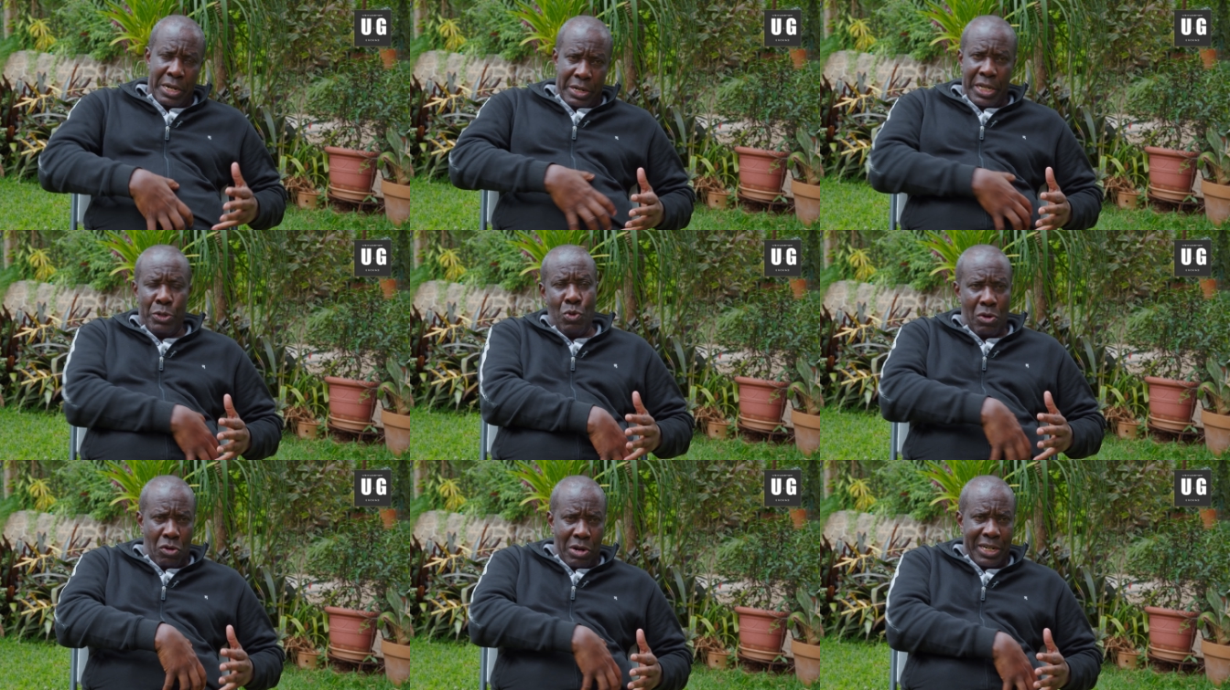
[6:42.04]
do
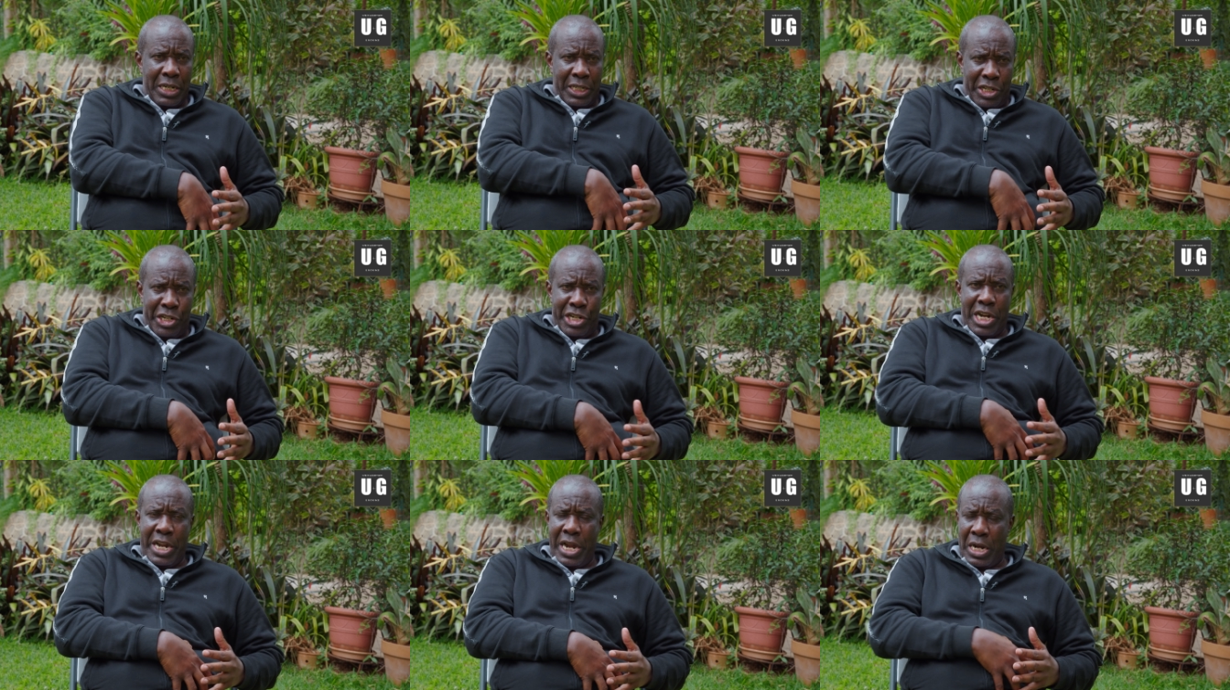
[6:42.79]
a local
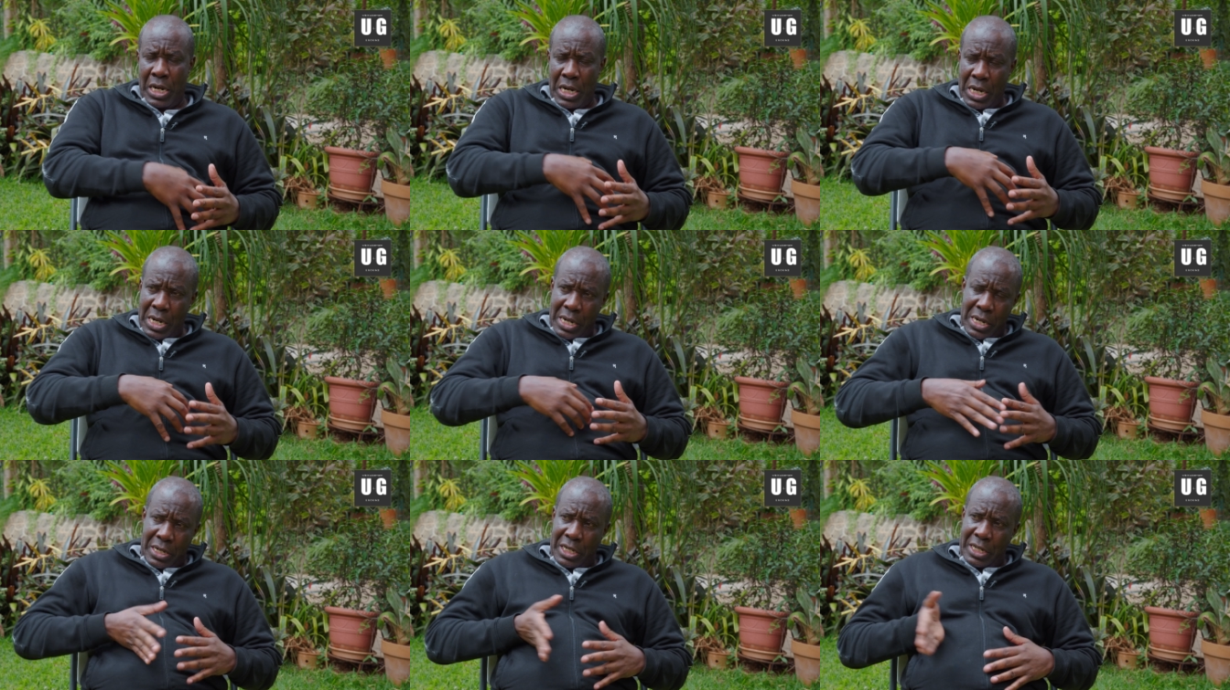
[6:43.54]
anesthesia here.
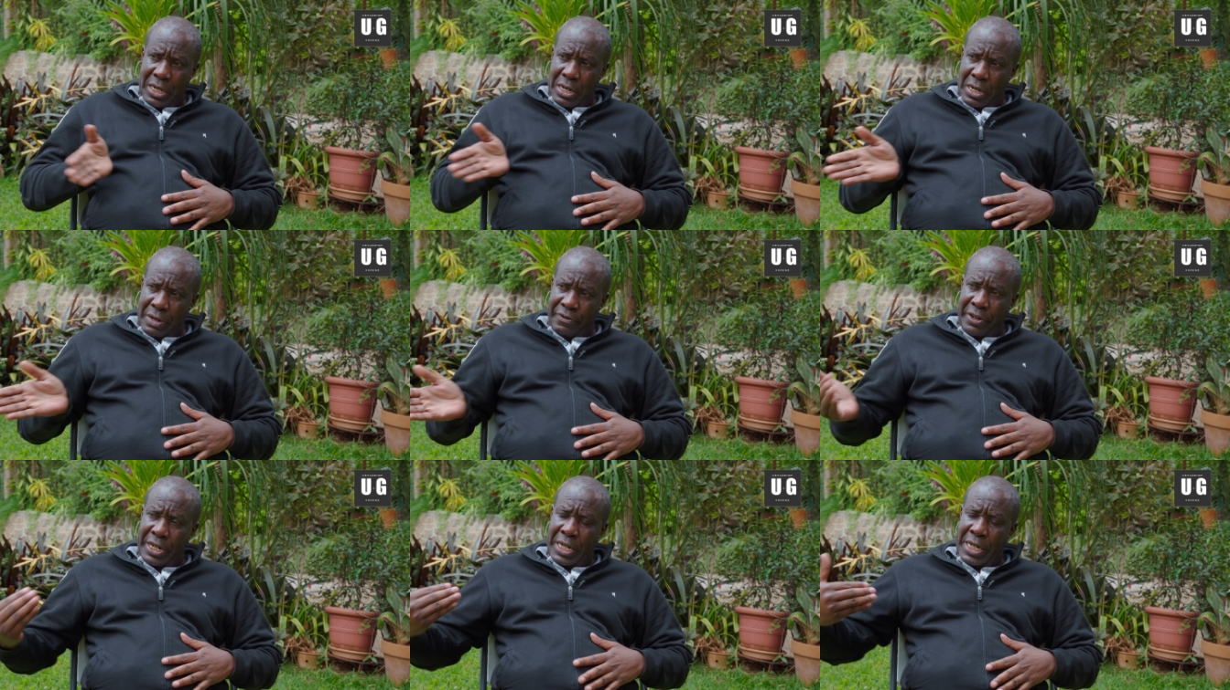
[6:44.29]
It is
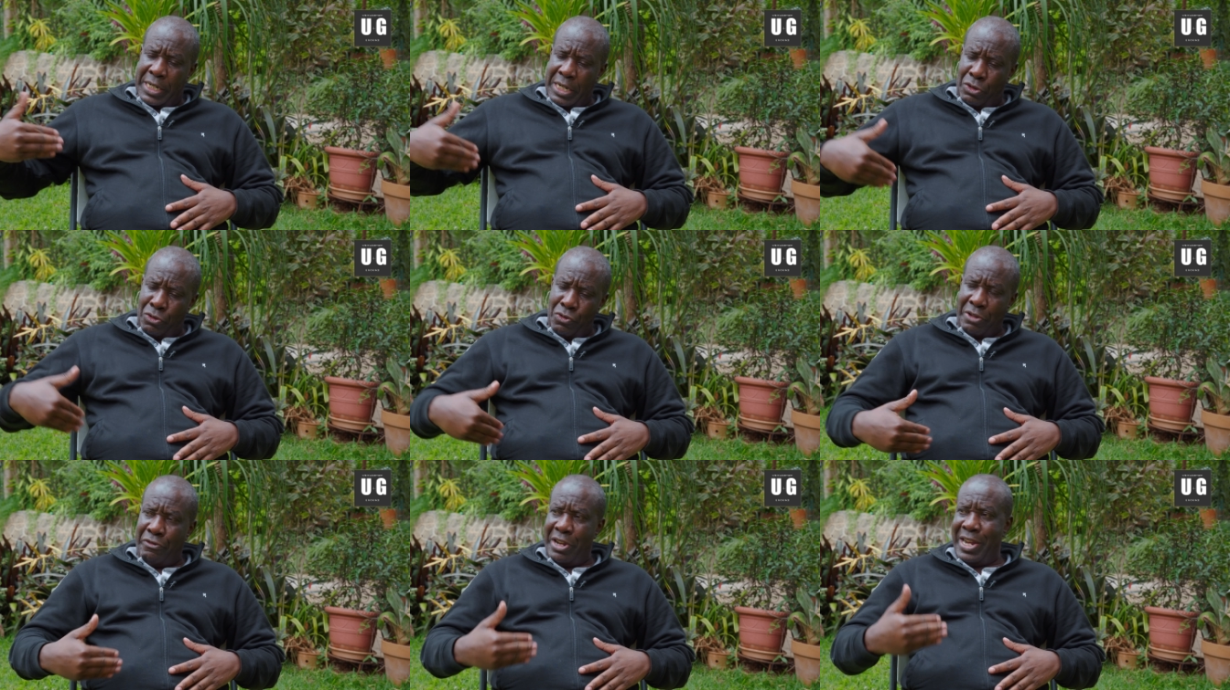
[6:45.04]
navigated through
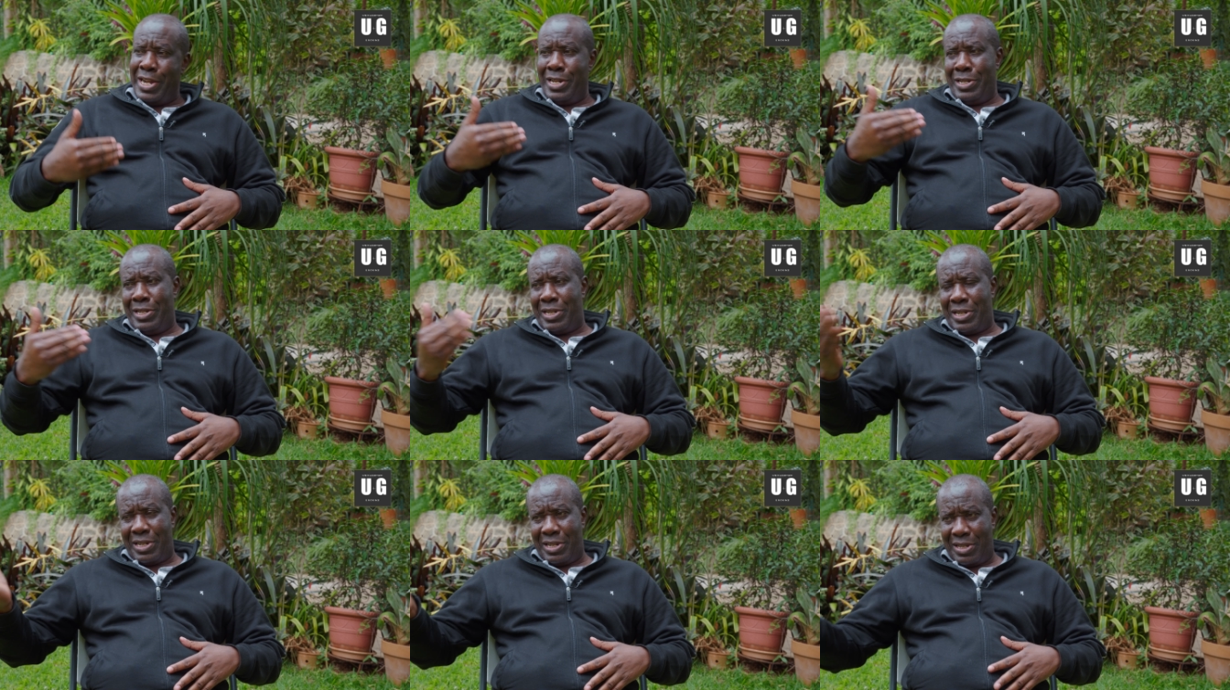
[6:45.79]
the
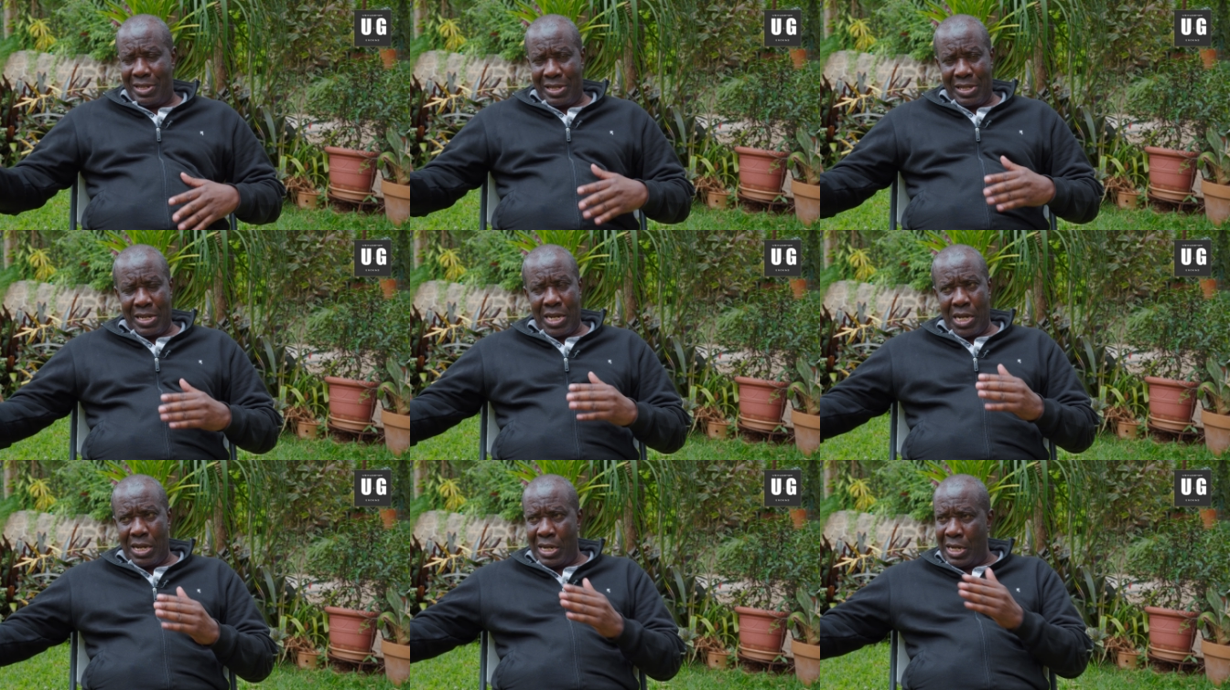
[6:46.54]
veins,
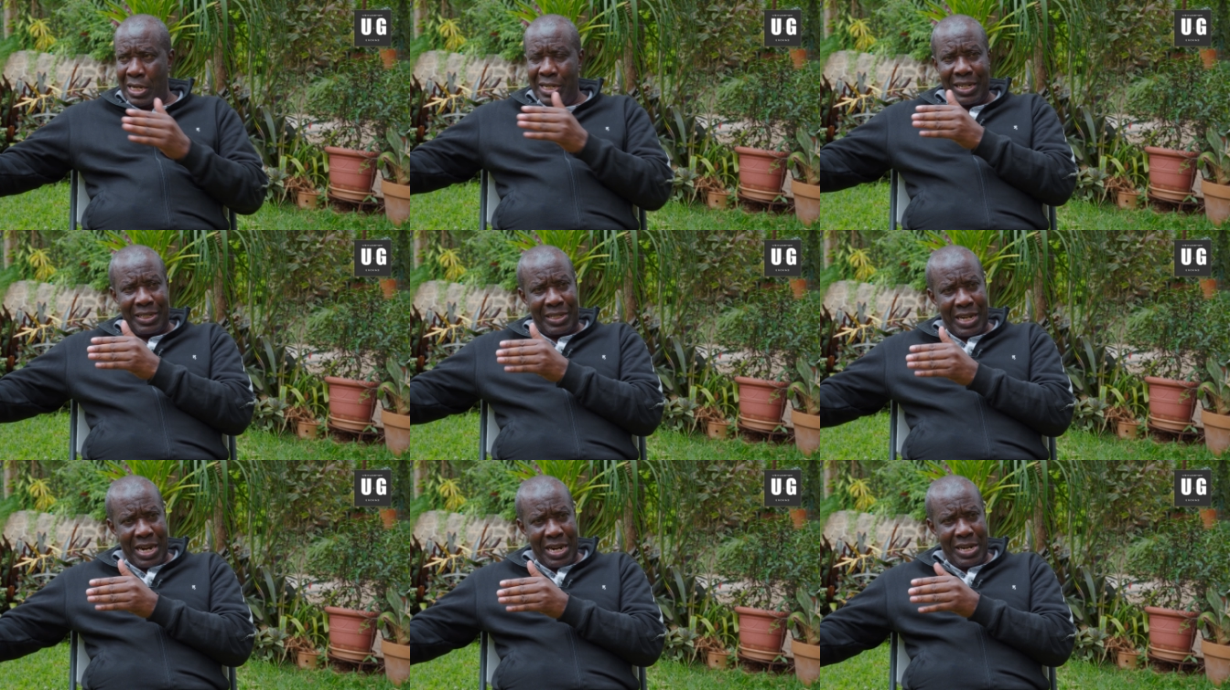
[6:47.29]
the
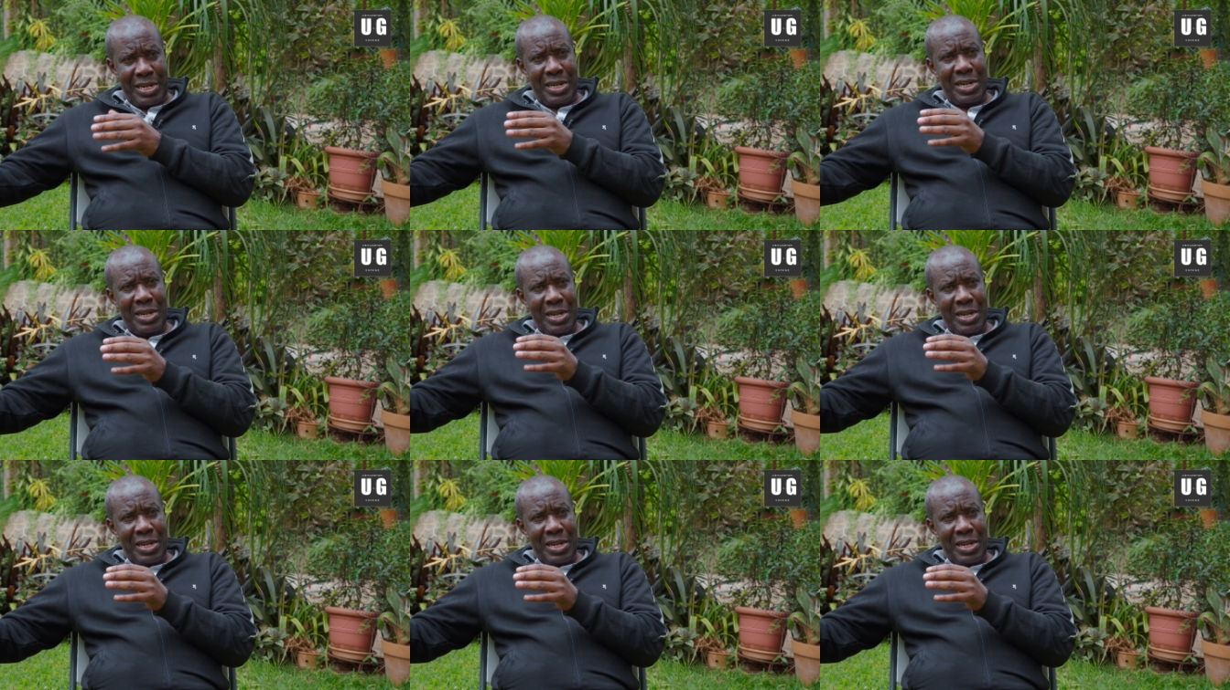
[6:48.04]
intestine,